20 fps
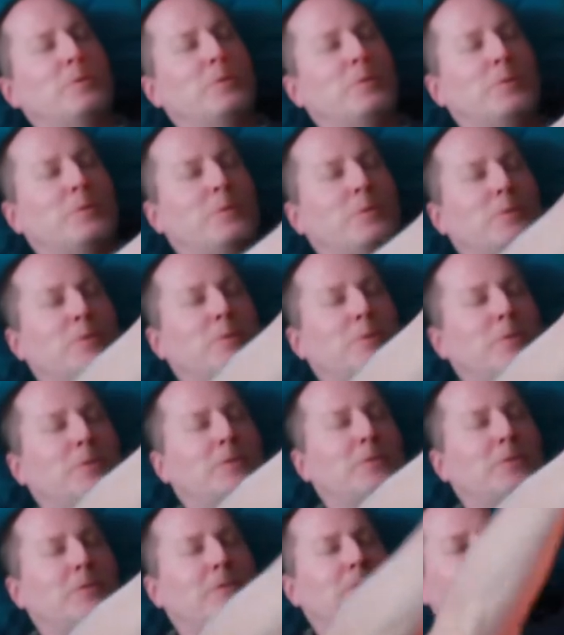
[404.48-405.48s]

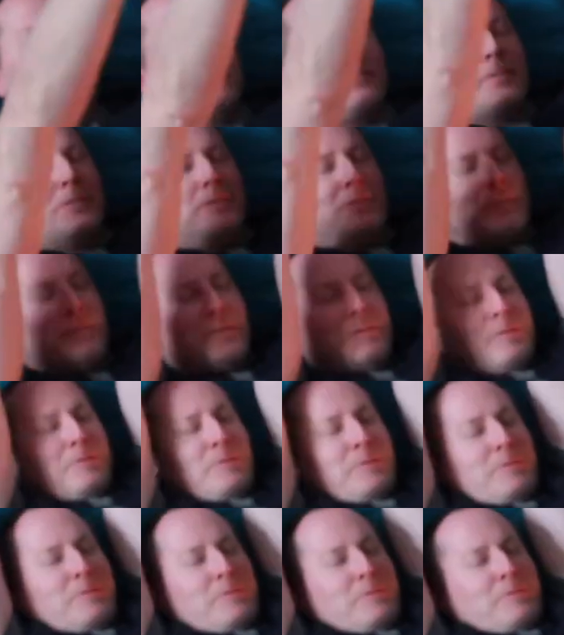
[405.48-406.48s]

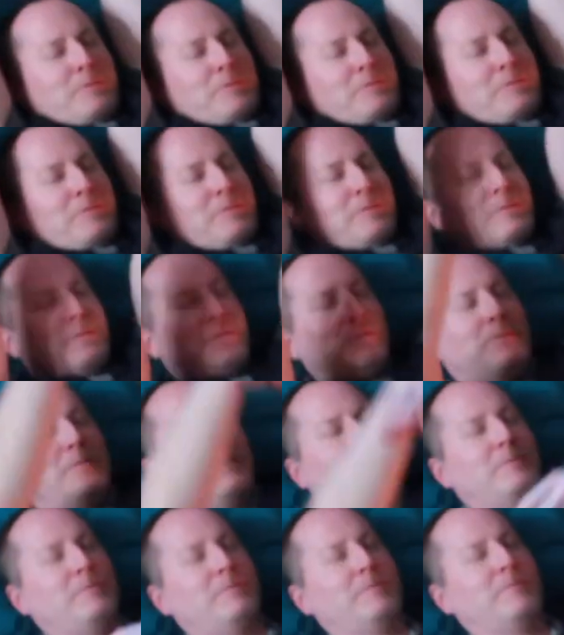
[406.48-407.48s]

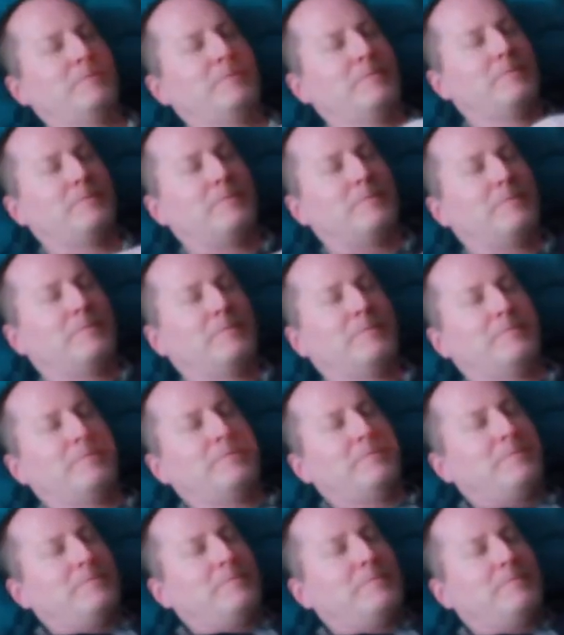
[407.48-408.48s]

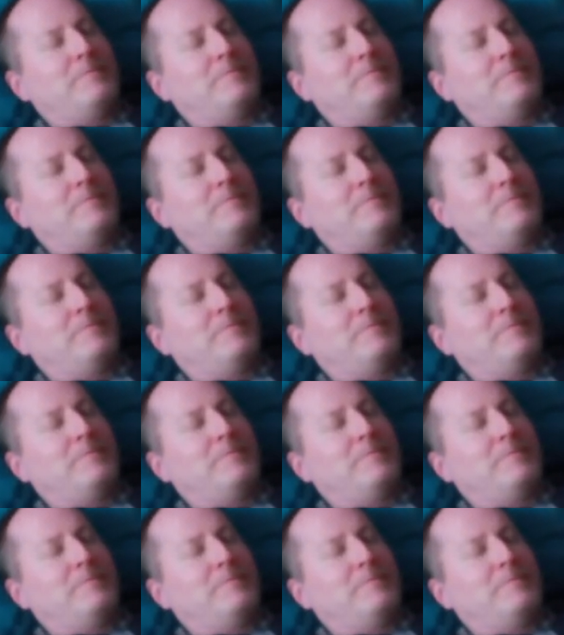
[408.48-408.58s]
Nothing is said.